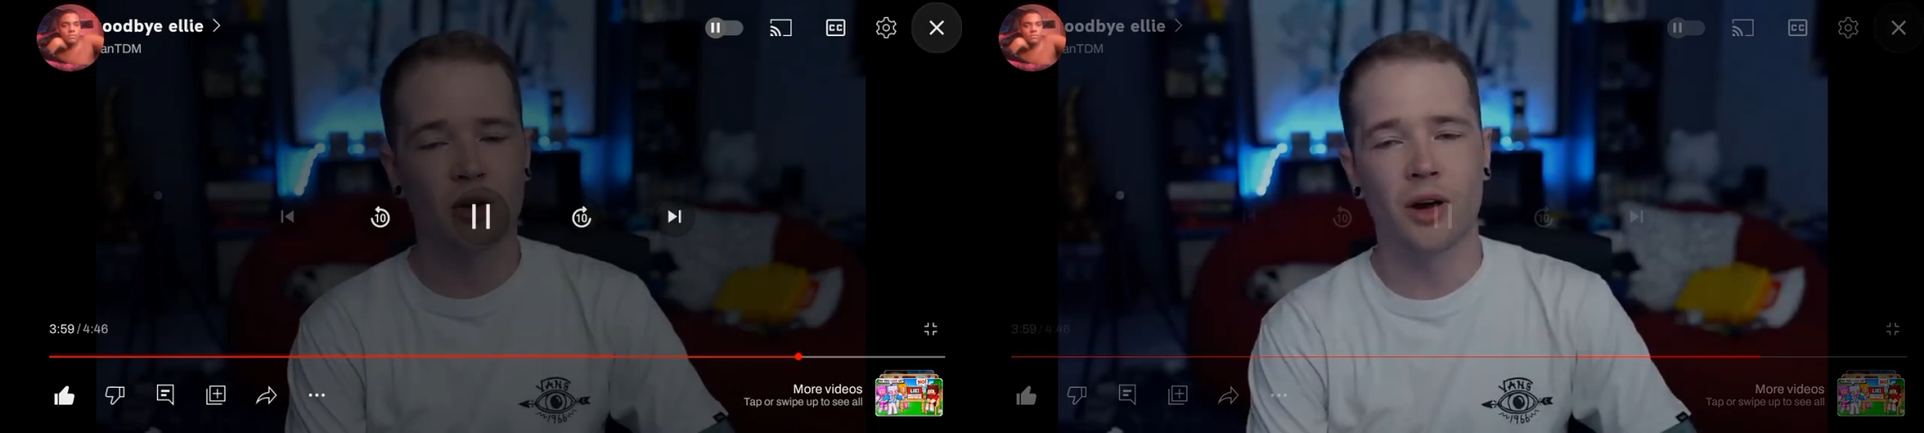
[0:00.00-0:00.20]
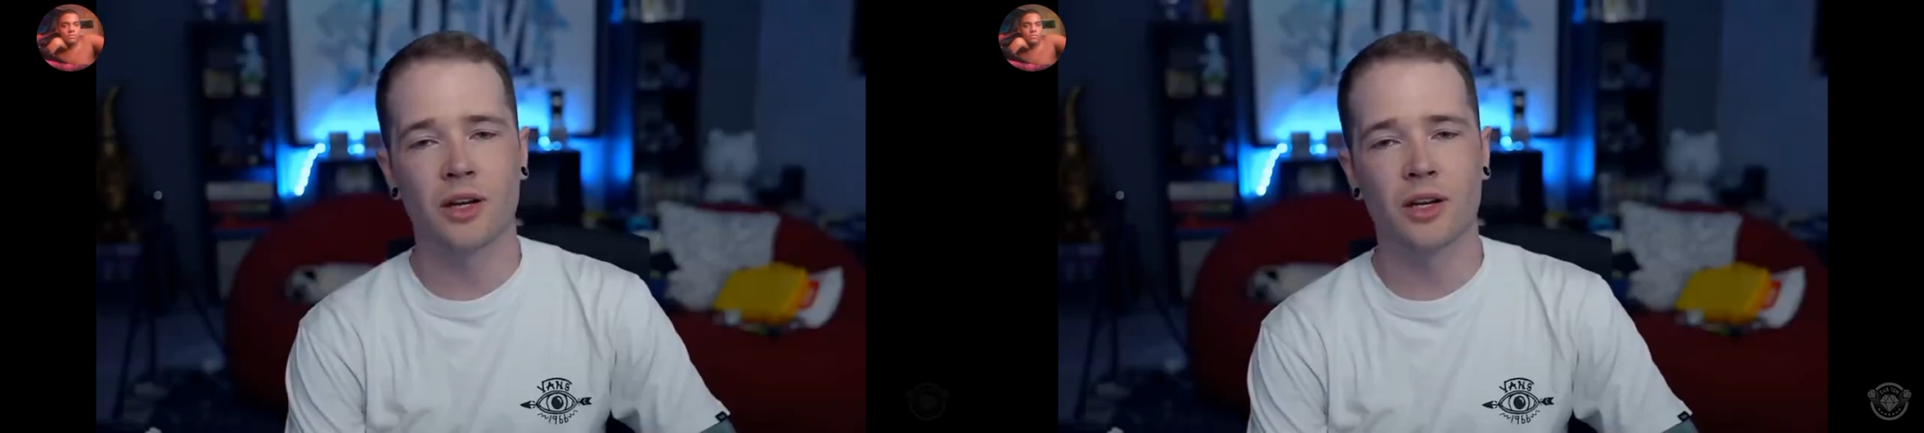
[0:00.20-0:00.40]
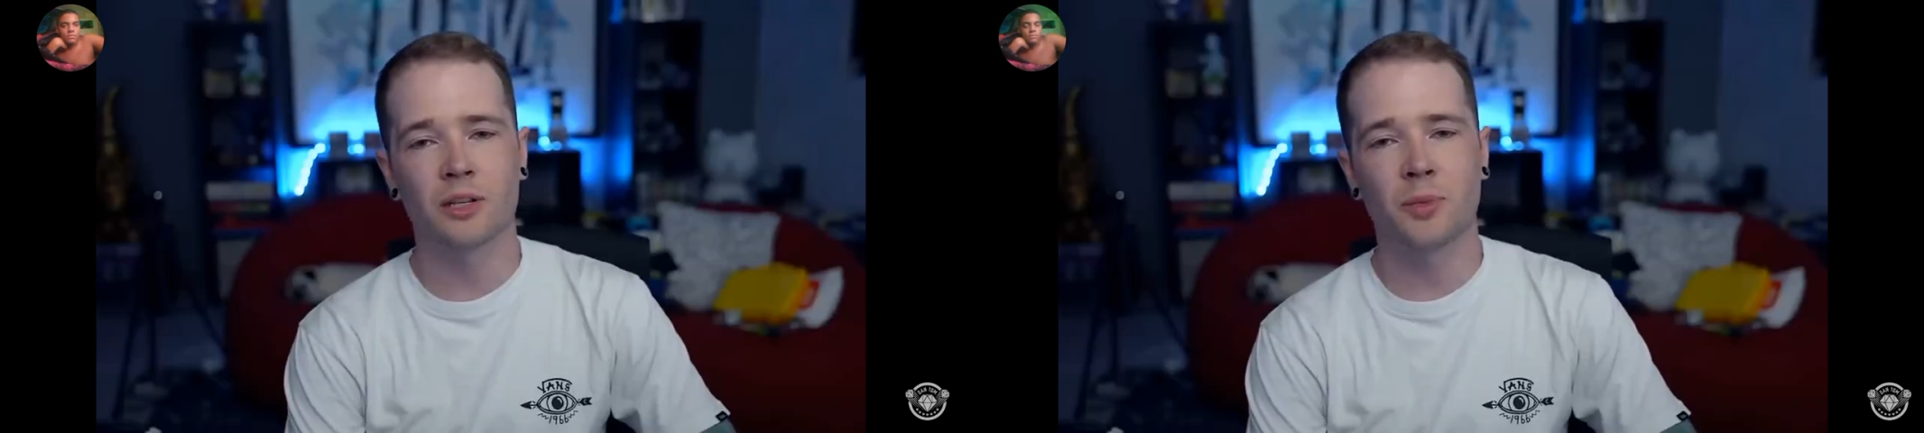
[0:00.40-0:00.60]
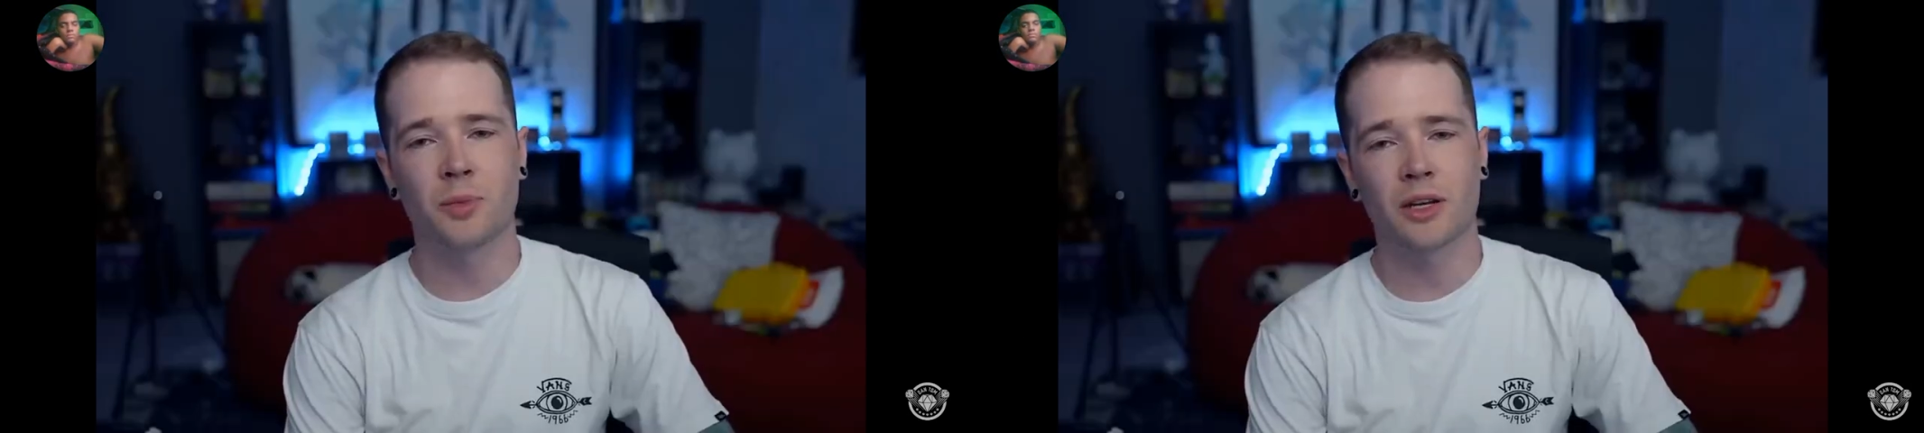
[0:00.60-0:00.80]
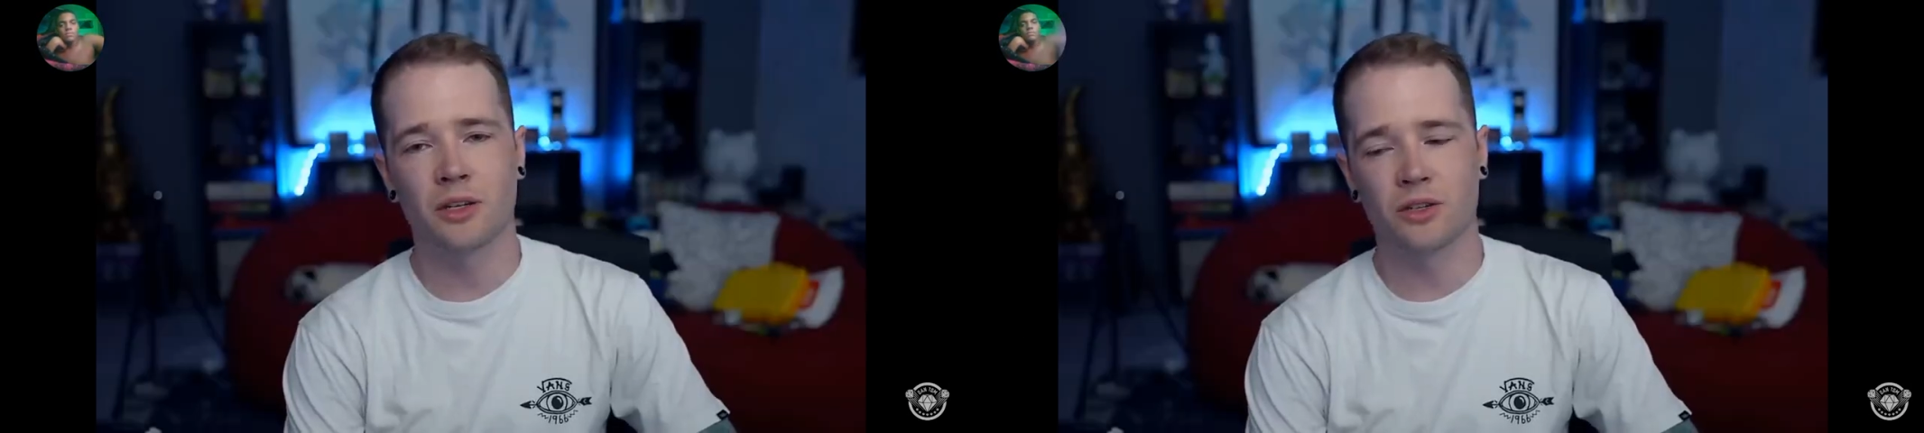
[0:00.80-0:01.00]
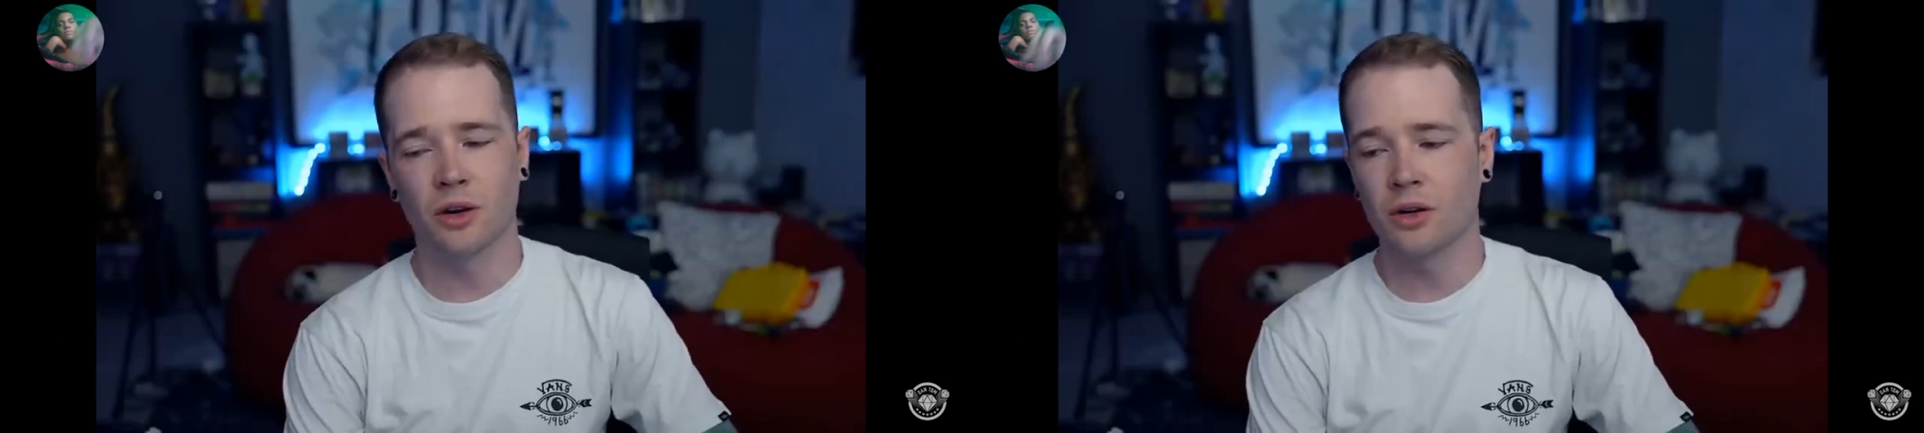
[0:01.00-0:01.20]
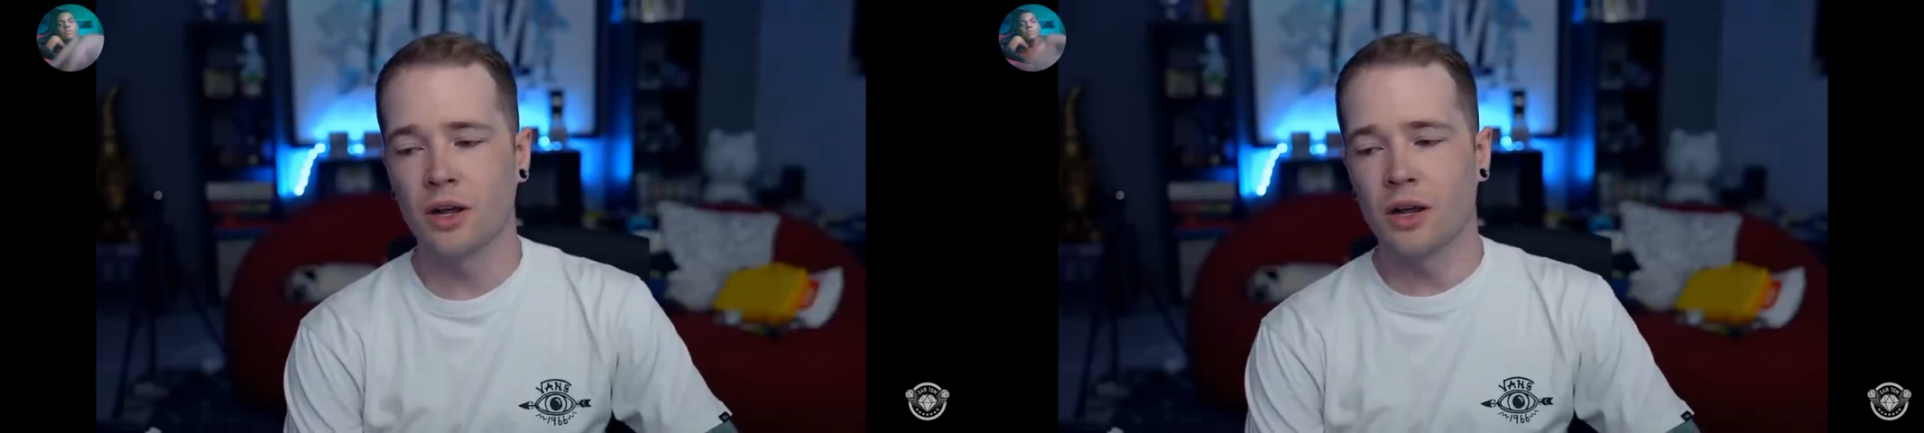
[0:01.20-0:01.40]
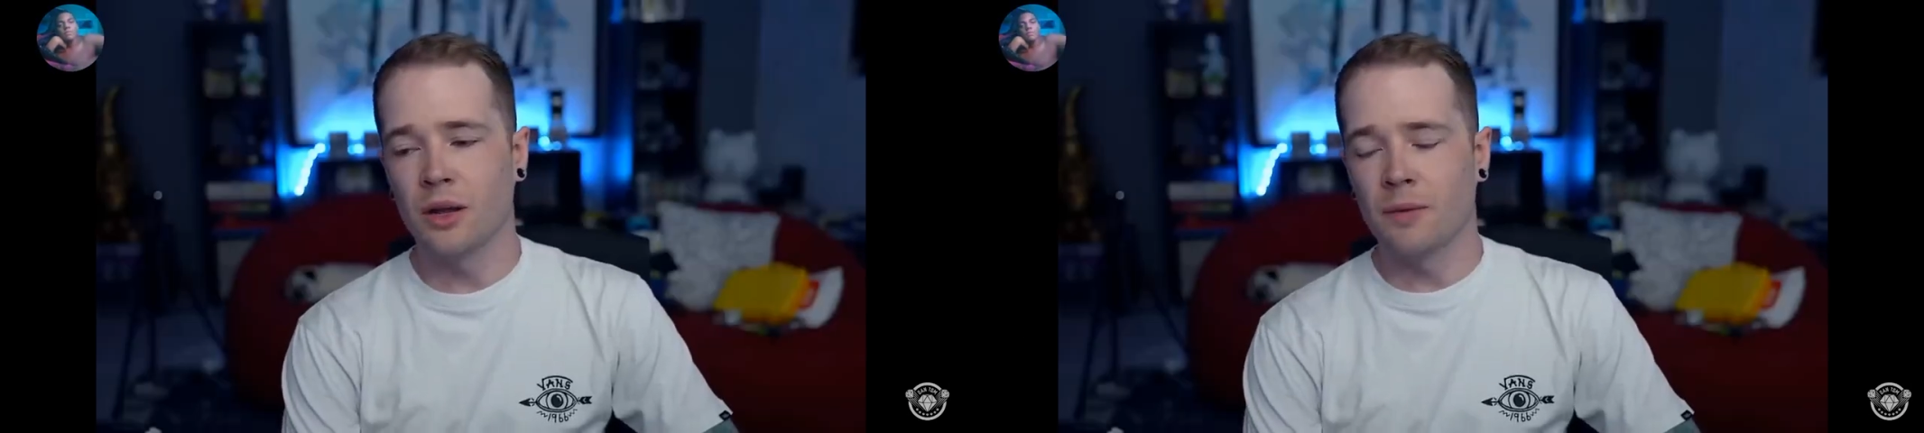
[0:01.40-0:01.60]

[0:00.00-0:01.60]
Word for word: is losing a happened, uh,